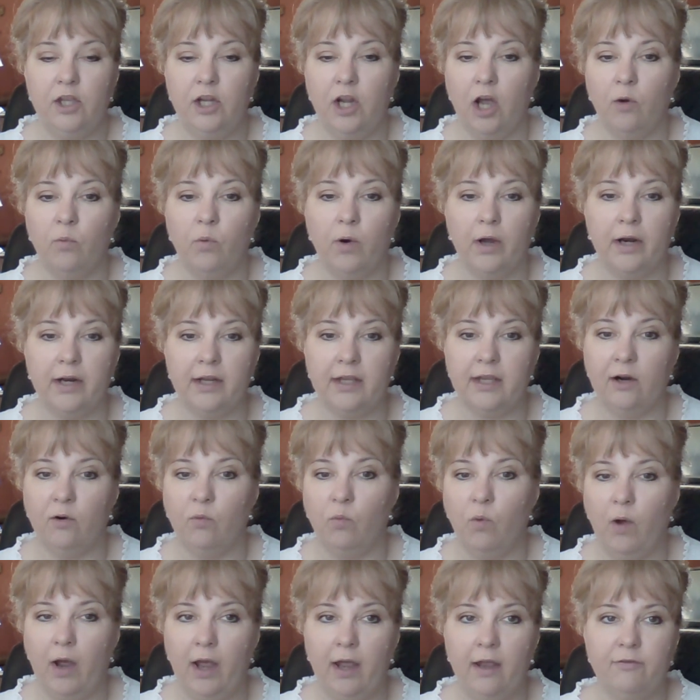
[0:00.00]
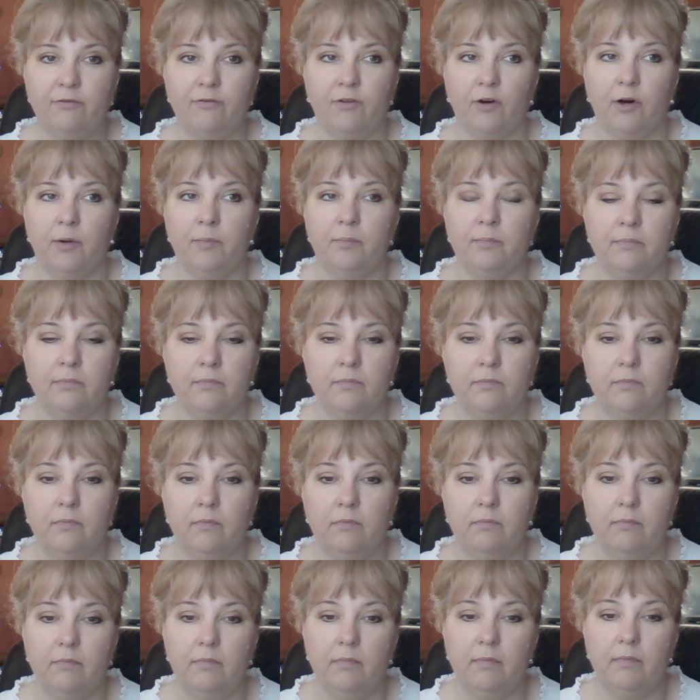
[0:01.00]
I want to get away from,
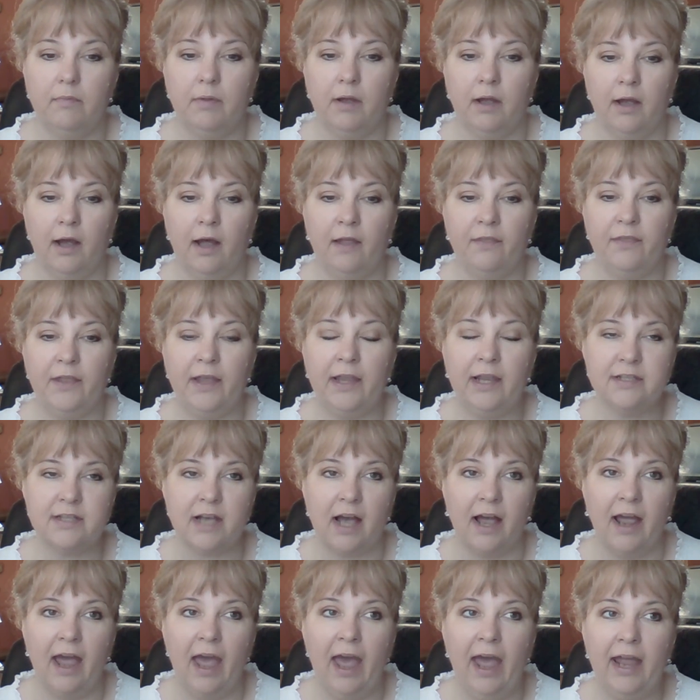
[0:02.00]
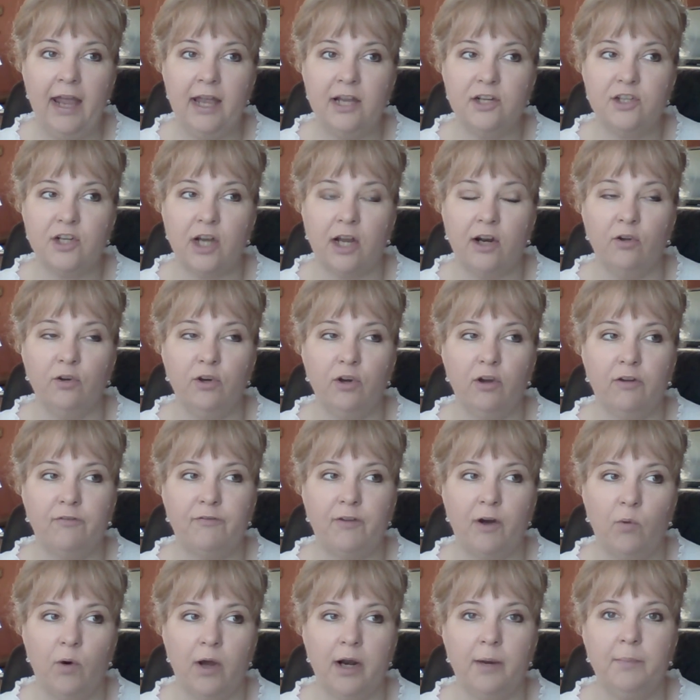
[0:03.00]
I think as I age, I don't know if
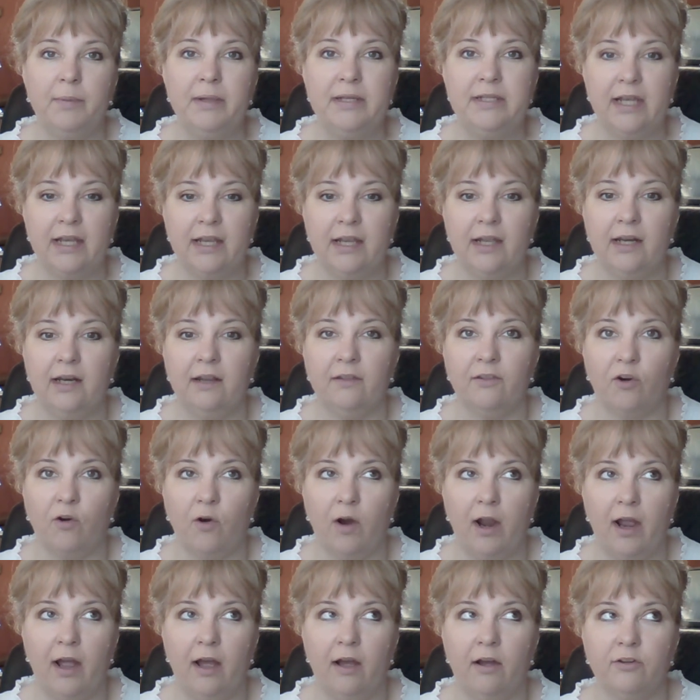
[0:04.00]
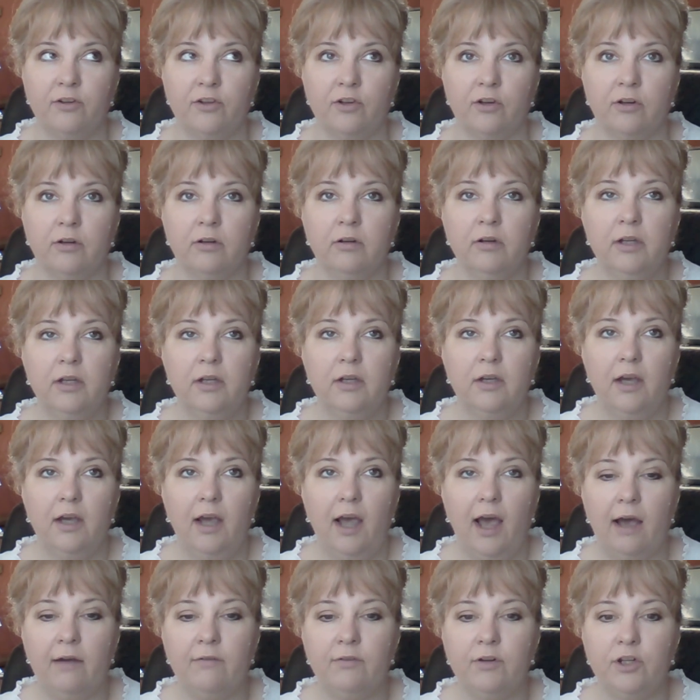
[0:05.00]
I want to be digging in the ground or
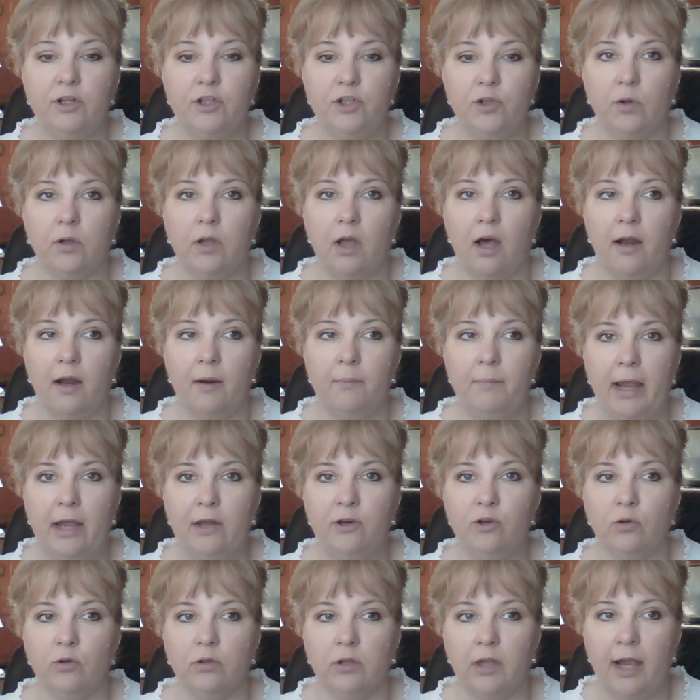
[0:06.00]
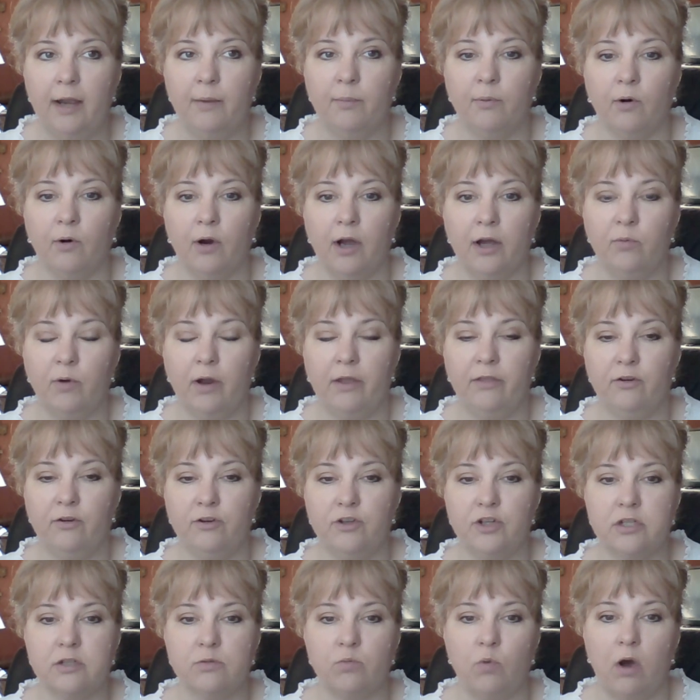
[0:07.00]
having to do a lot of manual labor. I'd rather
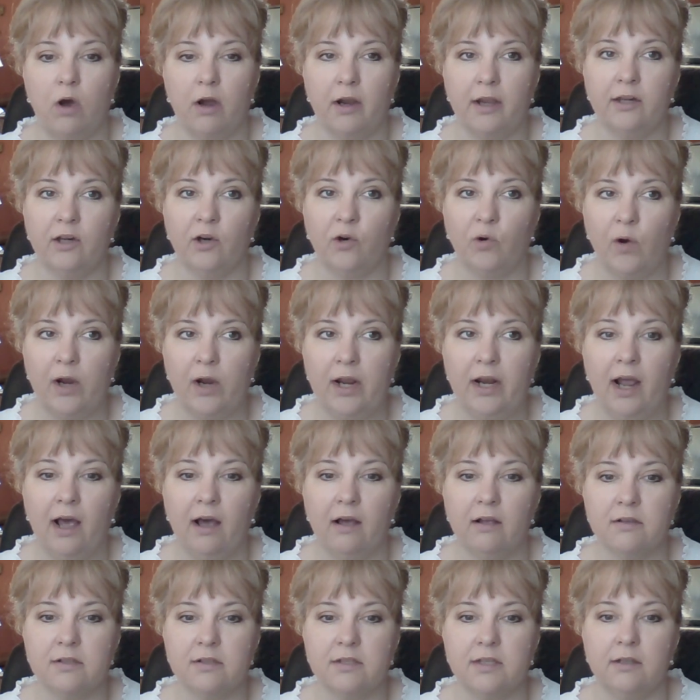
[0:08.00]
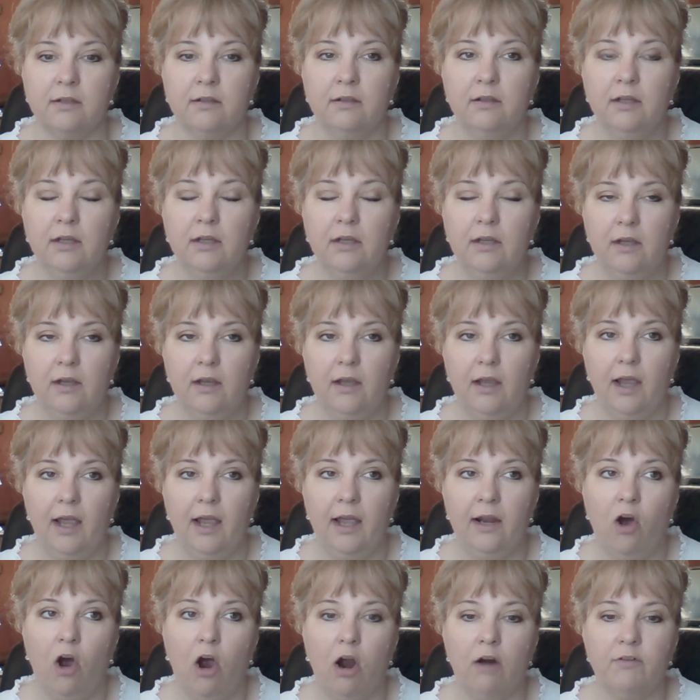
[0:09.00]
just walk in a greenhouse and
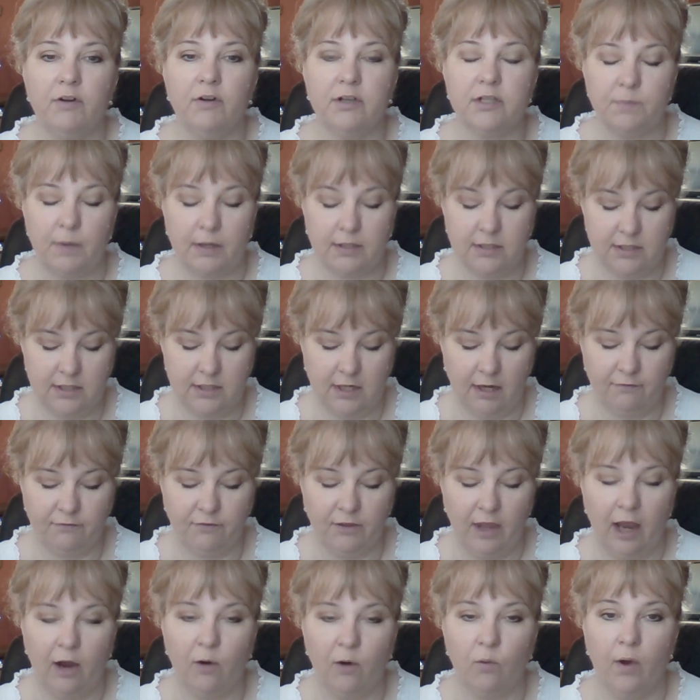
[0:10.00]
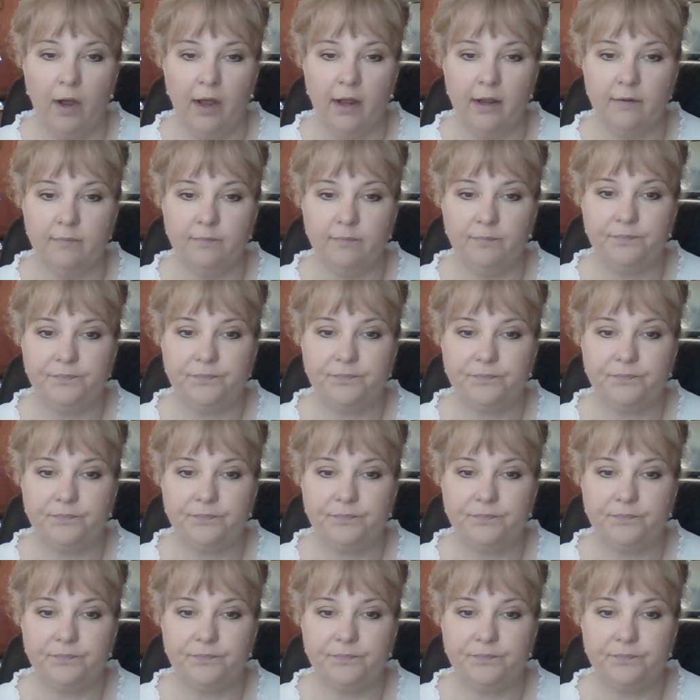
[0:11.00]
harvest my stuff that way,